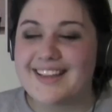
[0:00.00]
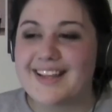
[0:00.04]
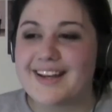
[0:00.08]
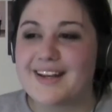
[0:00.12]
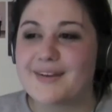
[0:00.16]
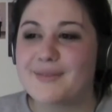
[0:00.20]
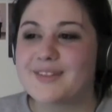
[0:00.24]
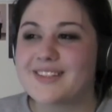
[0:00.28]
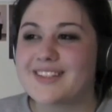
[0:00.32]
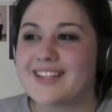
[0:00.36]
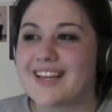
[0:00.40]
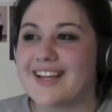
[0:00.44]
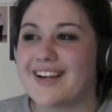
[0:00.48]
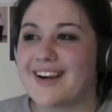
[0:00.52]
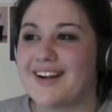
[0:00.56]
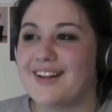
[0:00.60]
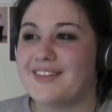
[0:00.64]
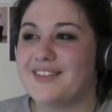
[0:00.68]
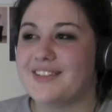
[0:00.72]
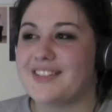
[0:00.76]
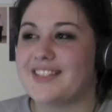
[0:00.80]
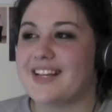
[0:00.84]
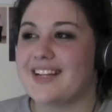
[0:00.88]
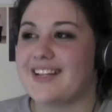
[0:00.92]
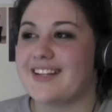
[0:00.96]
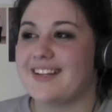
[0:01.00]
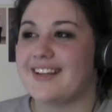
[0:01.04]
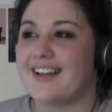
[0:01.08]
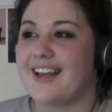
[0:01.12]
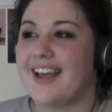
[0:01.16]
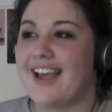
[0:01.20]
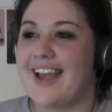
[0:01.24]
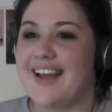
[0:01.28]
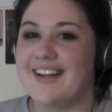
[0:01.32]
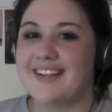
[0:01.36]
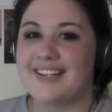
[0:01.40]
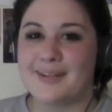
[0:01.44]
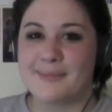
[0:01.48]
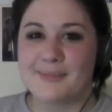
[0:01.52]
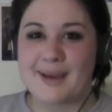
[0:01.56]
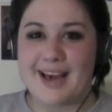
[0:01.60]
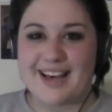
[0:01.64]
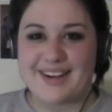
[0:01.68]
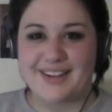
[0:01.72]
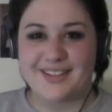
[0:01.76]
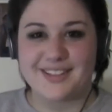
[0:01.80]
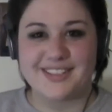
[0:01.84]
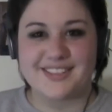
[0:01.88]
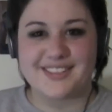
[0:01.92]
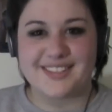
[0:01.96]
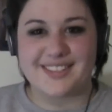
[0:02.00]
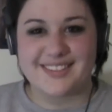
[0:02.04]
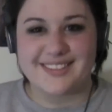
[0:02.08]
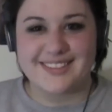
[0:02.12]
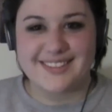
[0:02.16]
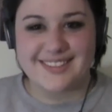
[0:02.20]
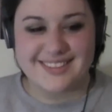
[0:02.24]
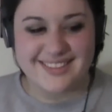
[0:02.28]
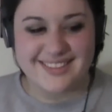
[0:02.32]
And then it was like all of a sudden, and he matters.